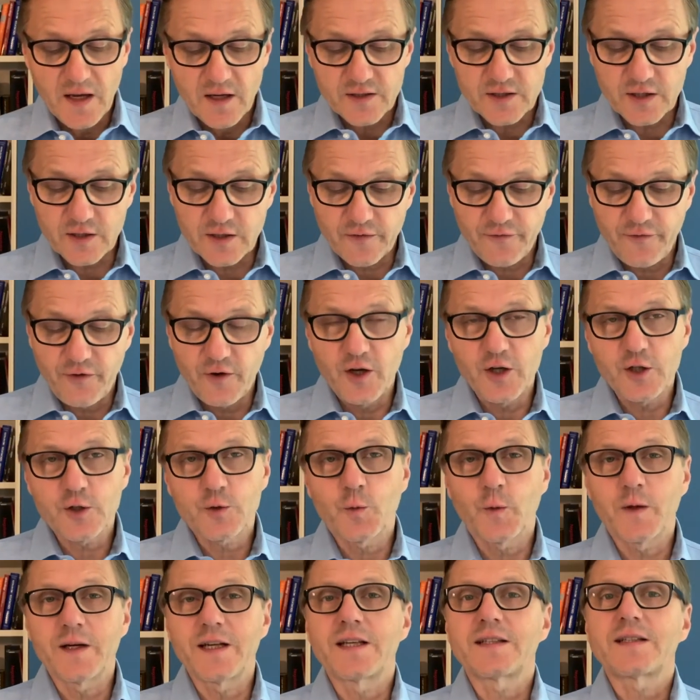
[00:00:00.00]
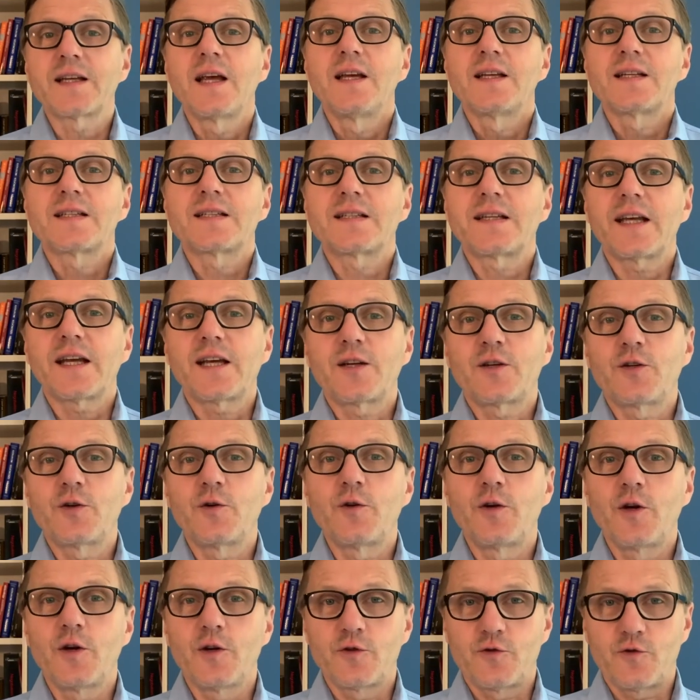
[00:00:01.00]
So the first one is stick
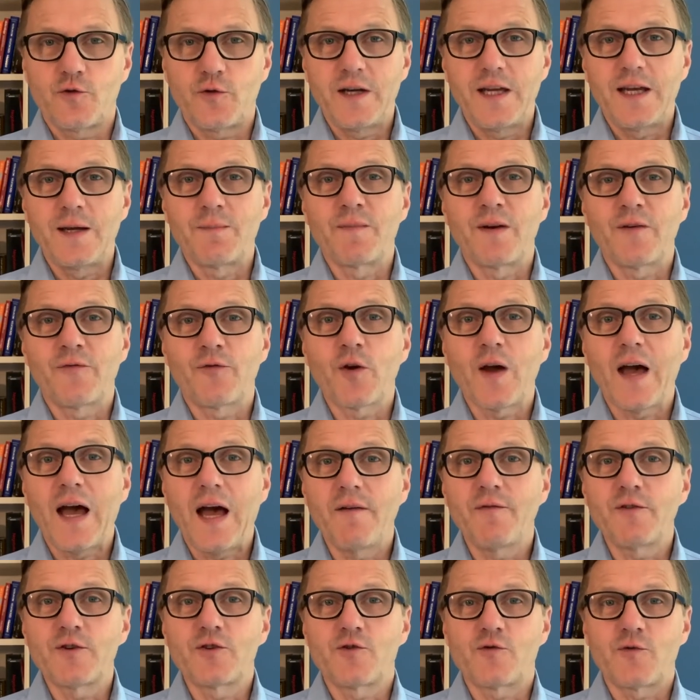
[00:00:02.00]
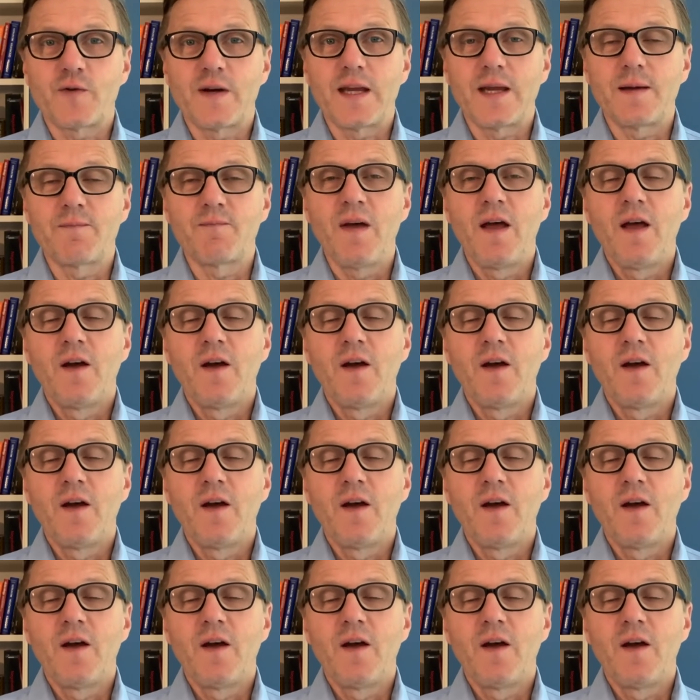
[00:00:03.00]
to your dream. If you have a dream,